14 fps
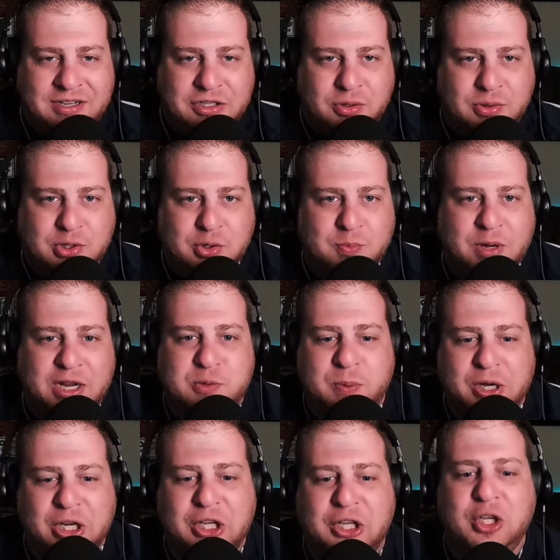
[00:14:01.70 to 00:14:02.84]
do too much, but
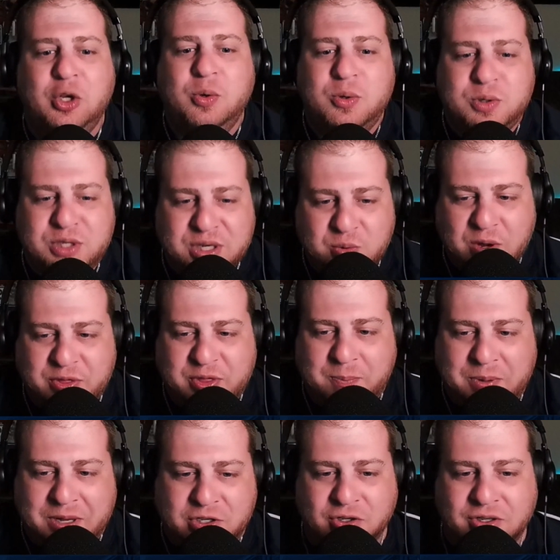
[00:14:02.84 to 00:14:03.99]
using what the
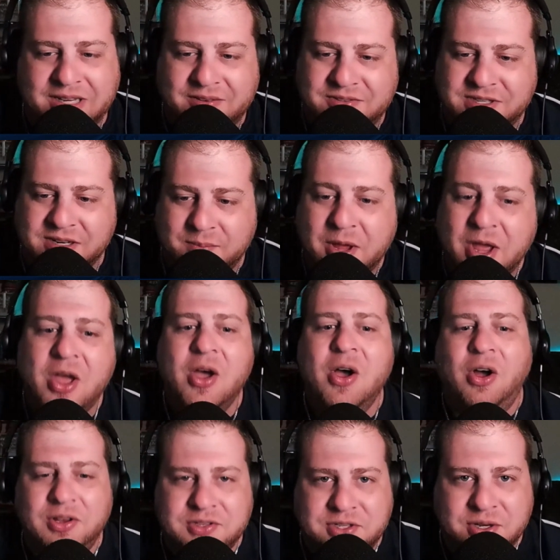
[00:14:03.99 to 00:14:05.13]
pitcher gives him.
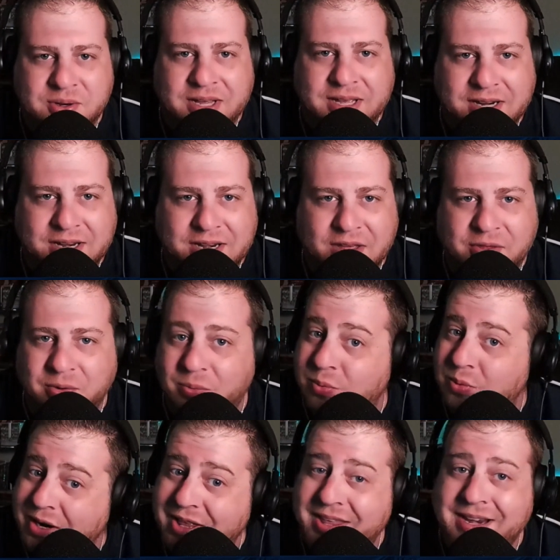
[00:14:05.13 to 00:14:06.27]
Also hitting another
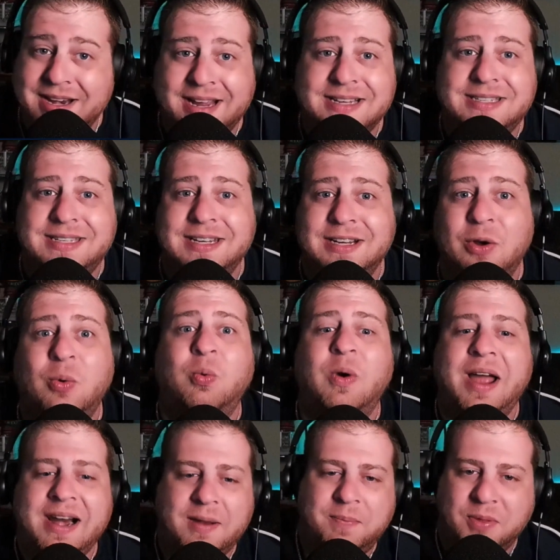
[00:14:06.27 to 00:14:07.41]
really nice single
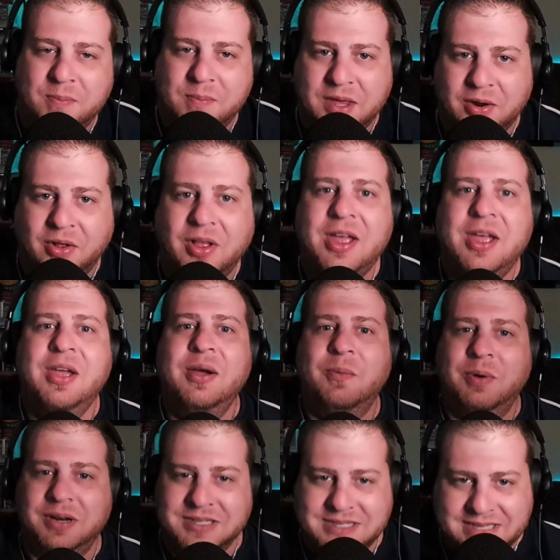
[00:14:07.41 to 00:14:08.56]
right up the middle.
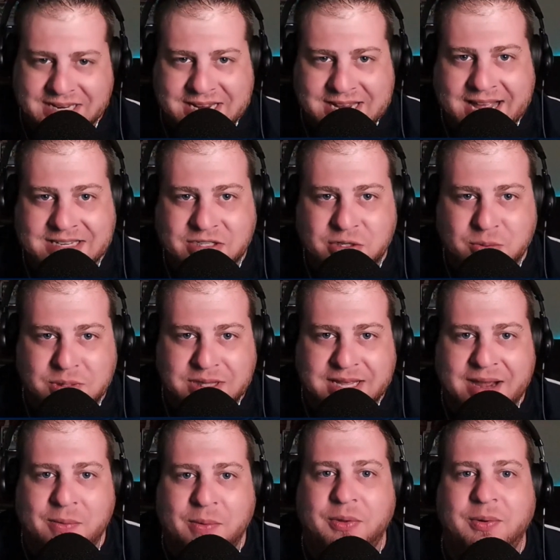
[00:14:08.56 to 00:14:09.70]
When you see guys doing
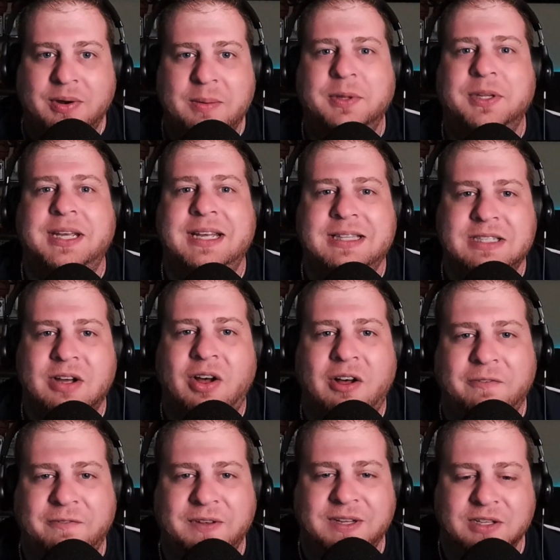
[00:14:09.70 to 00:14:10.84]
that, when they're able to hit to all
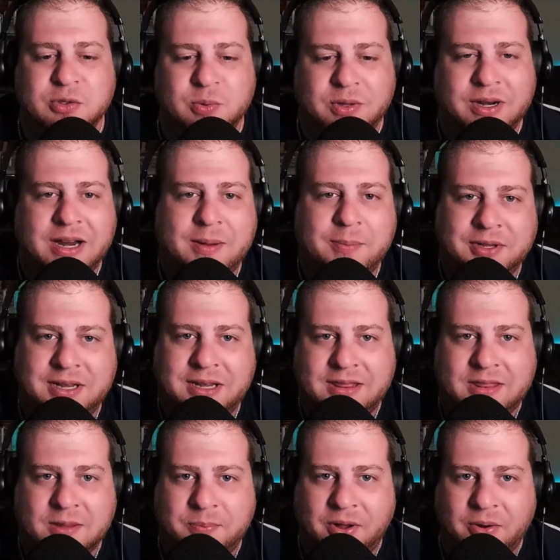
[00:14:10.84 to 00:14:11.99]
fields, when they're able to hit
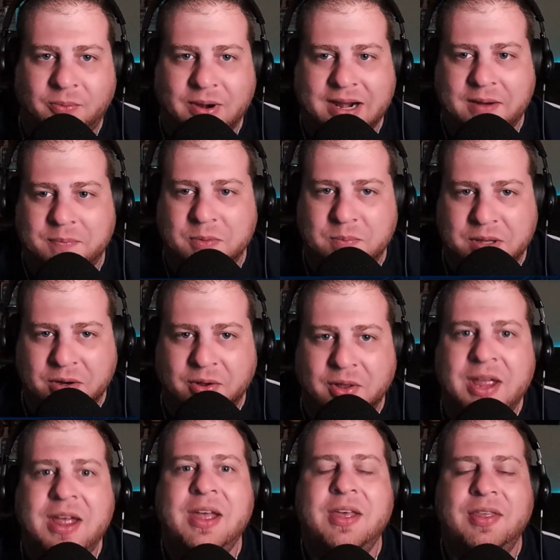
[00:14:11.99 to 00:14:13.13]
the ball right up the middle,
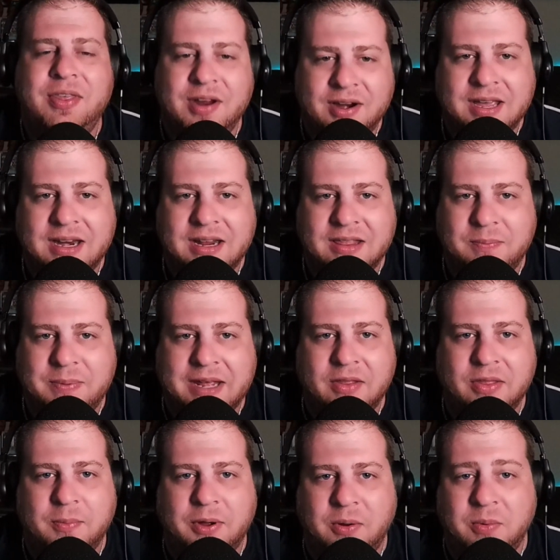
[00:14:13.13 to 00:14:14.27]
they're getting the bat on the
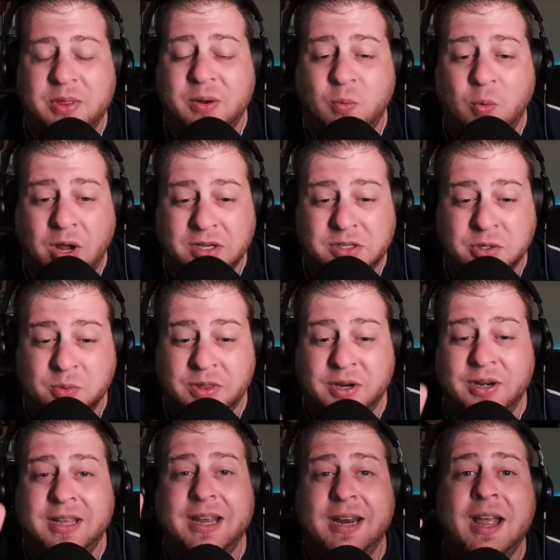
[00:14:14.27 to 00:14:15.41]
ball when they want to, and they're
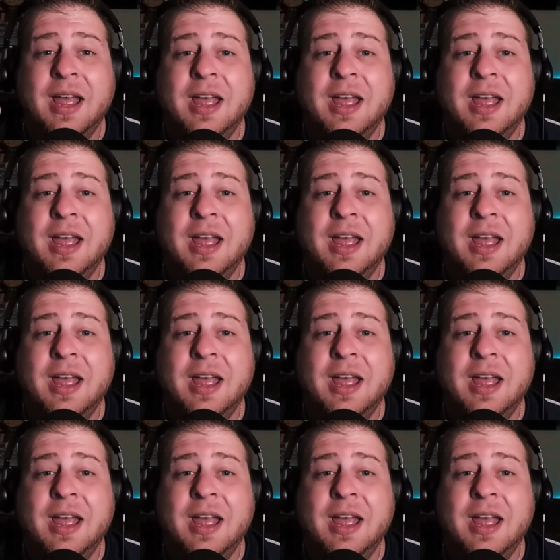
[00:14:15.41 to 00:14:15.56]
getting